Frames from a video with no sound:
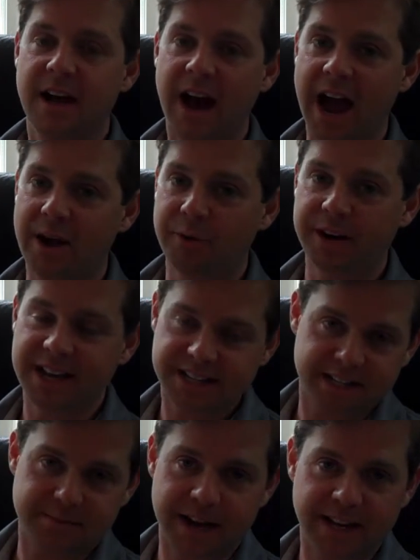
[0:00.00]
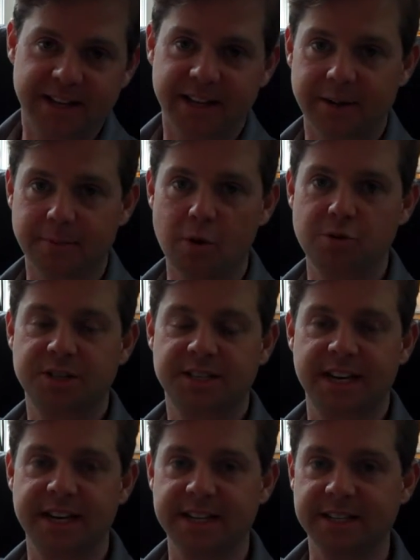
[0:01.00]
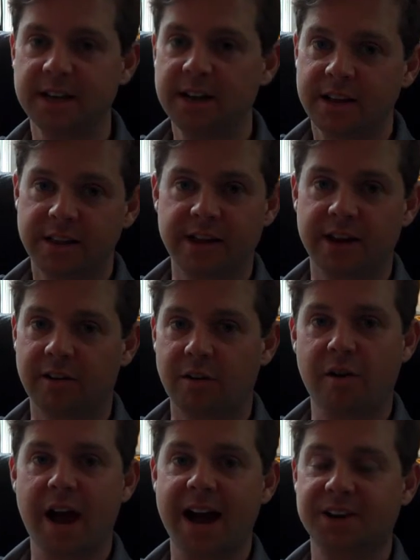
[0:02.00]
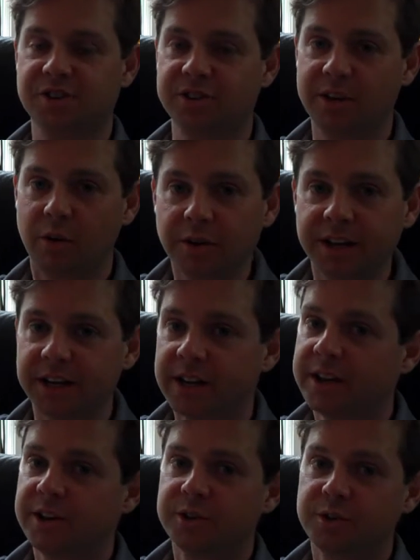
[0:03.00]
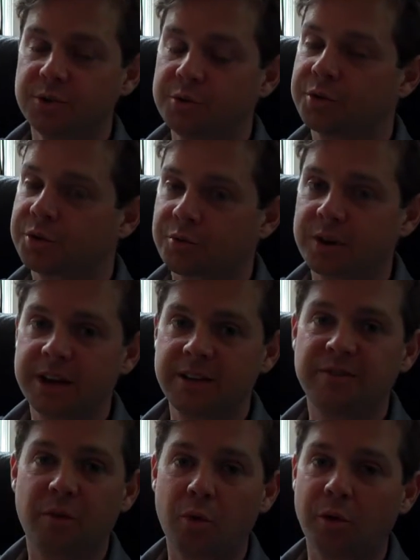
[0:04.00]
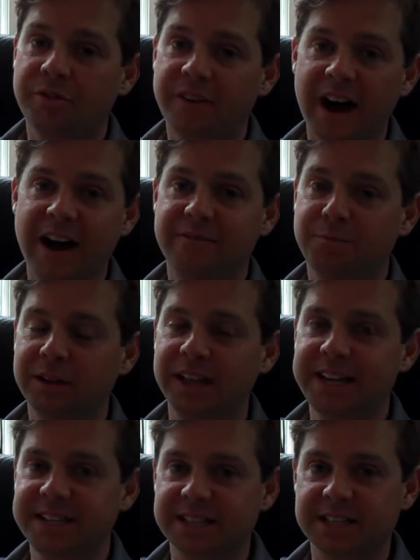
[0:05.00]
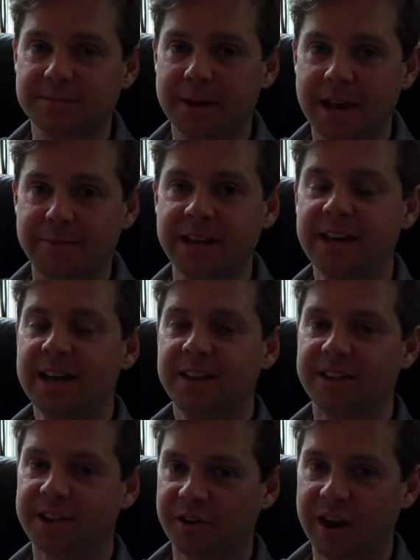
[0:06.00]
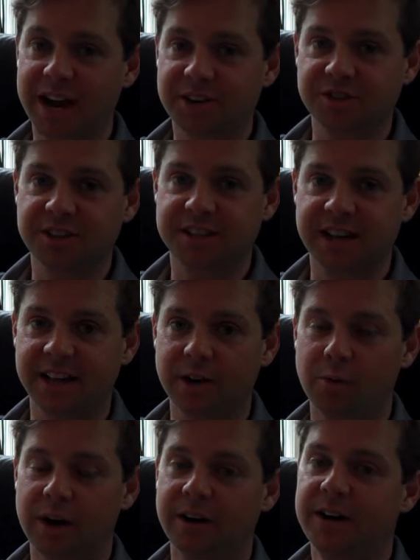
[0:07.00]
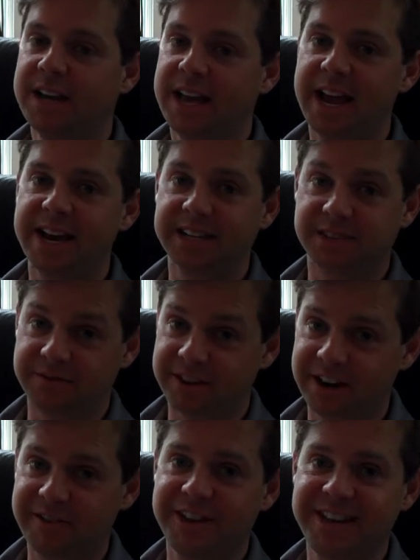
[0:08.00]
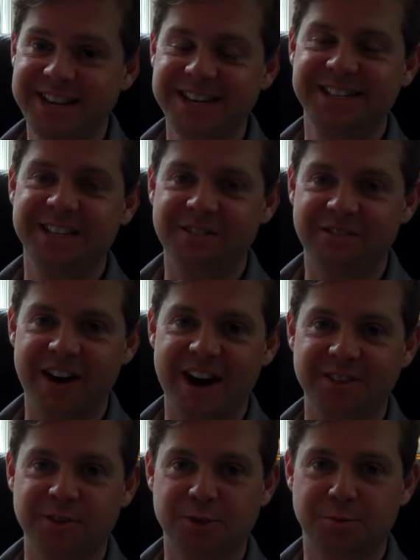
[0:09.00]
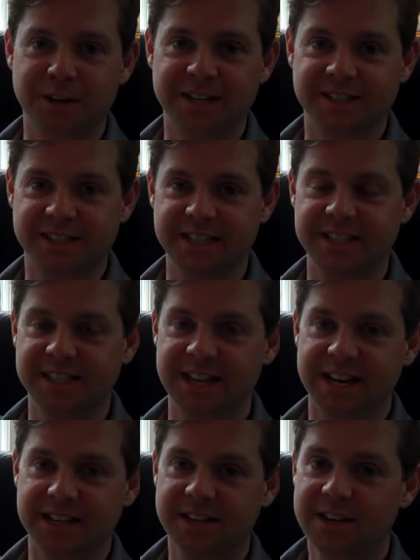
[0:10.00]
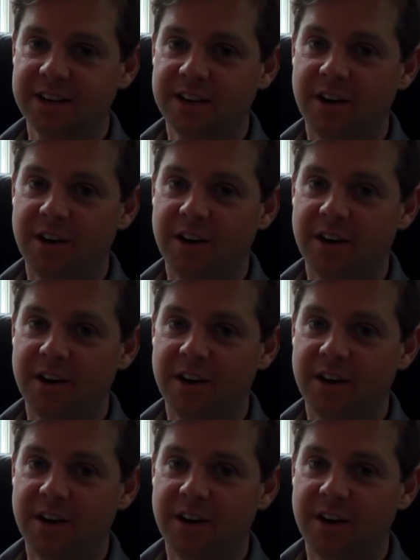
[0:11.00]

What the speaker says: I would estimate that in most cities there are actually only 2, 3, 4, 5 places maybe that are actually selling well, and it's very easy to find those places these days.